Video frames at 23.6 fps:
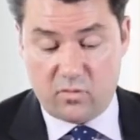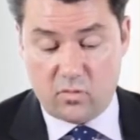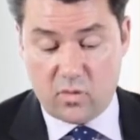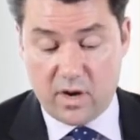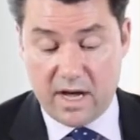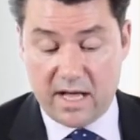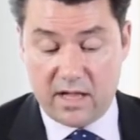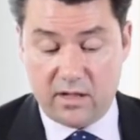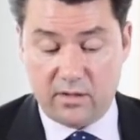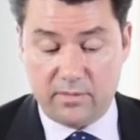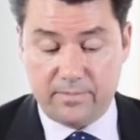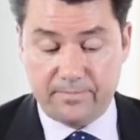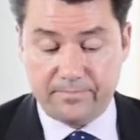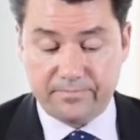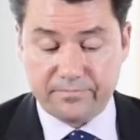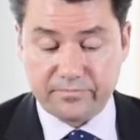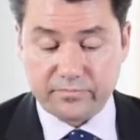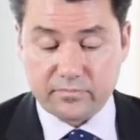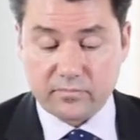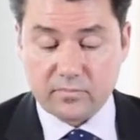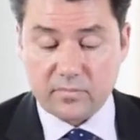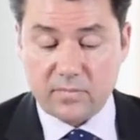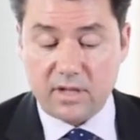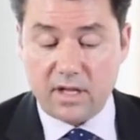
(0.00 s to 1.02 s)
Well,
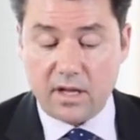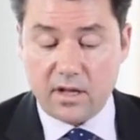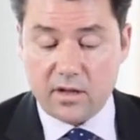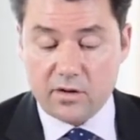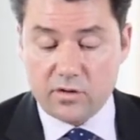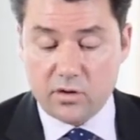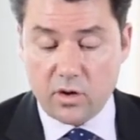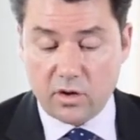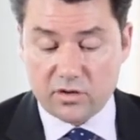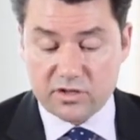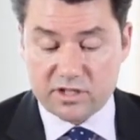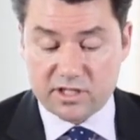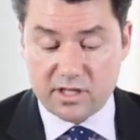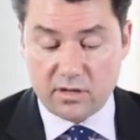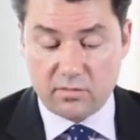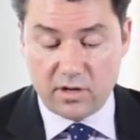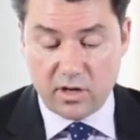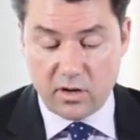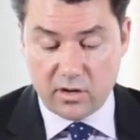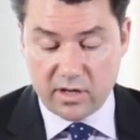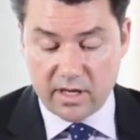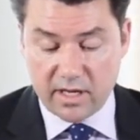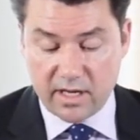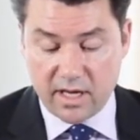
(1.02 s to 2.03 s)
not so
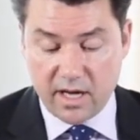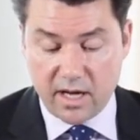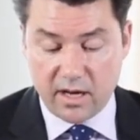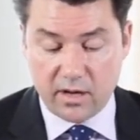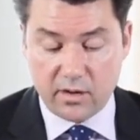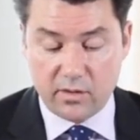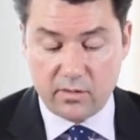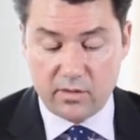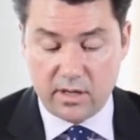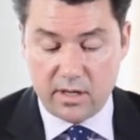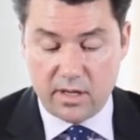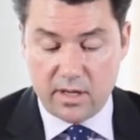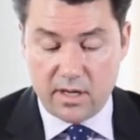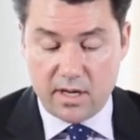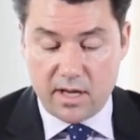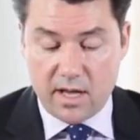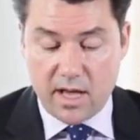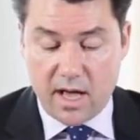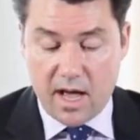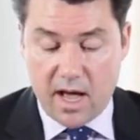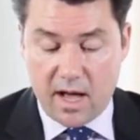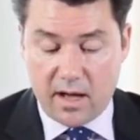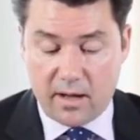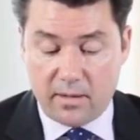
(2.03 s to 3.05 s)
long ago,
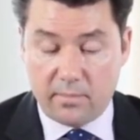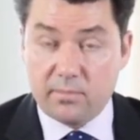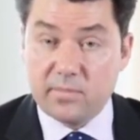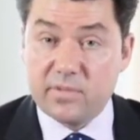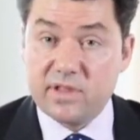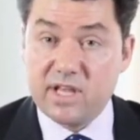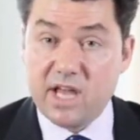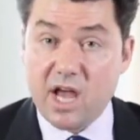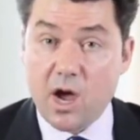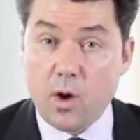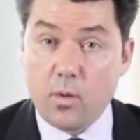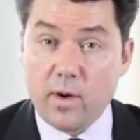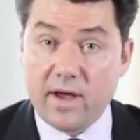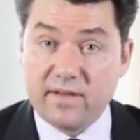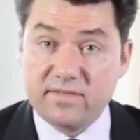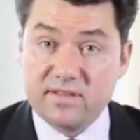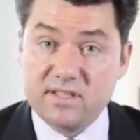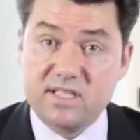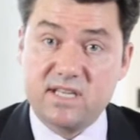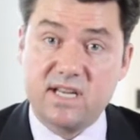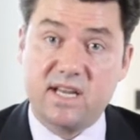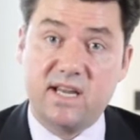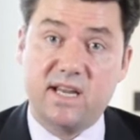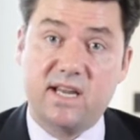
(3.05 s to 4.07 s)
um, the
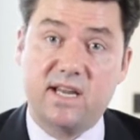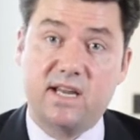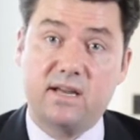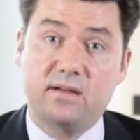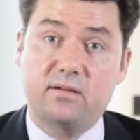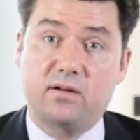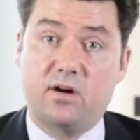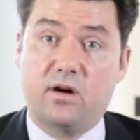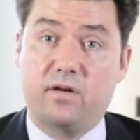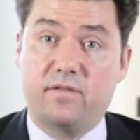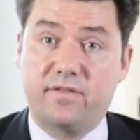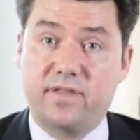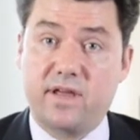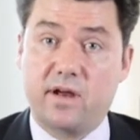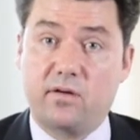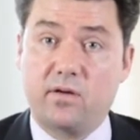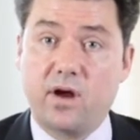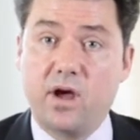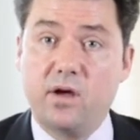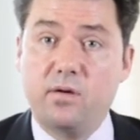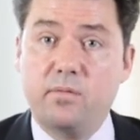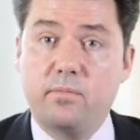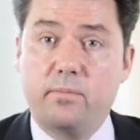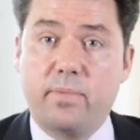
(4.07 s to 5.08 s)
OFT off
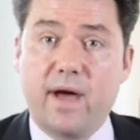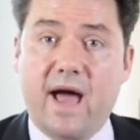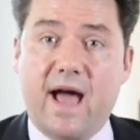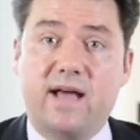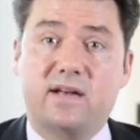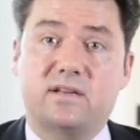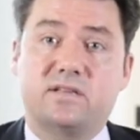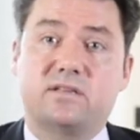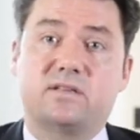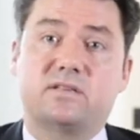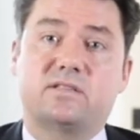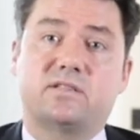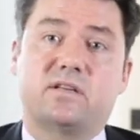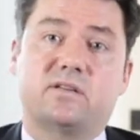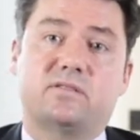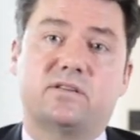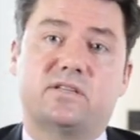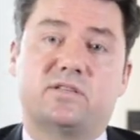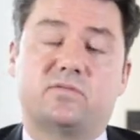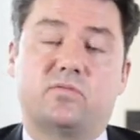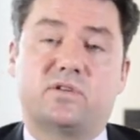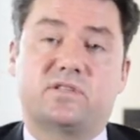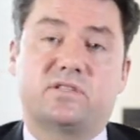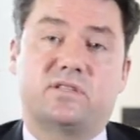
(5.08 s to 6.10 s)
their own bat, so
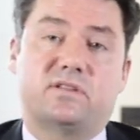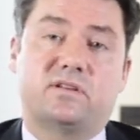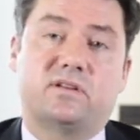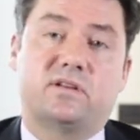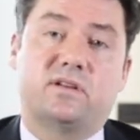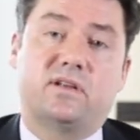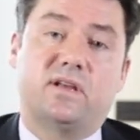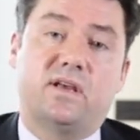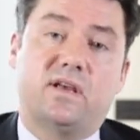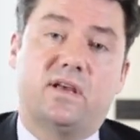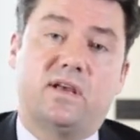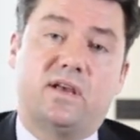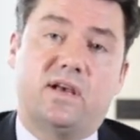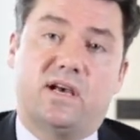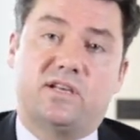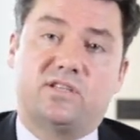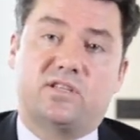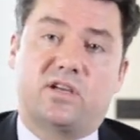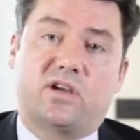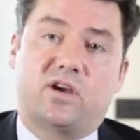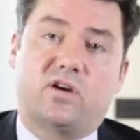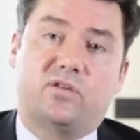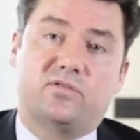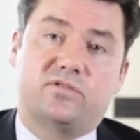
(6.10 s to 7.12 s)
this wasn't
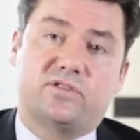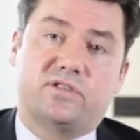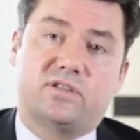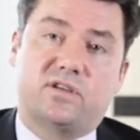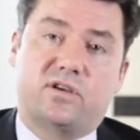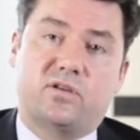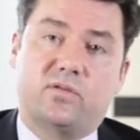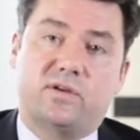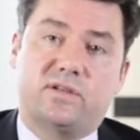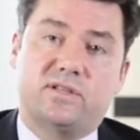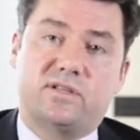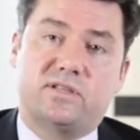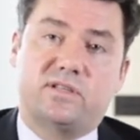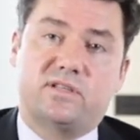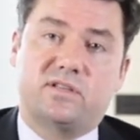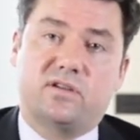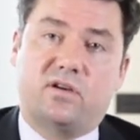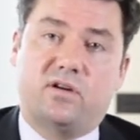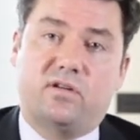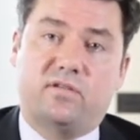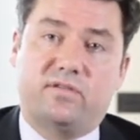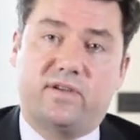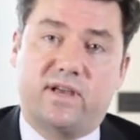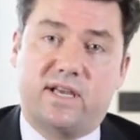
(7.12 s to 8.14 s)
as a consequence
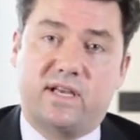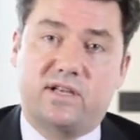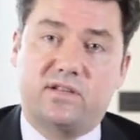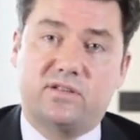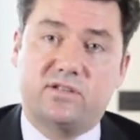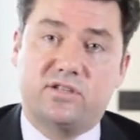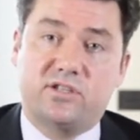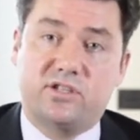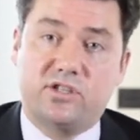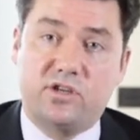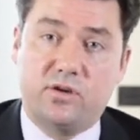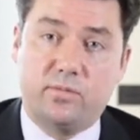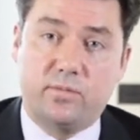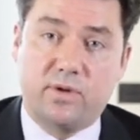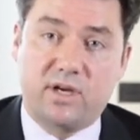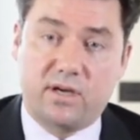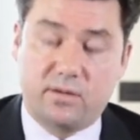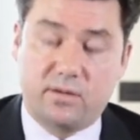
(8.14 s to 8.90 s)
of a consumer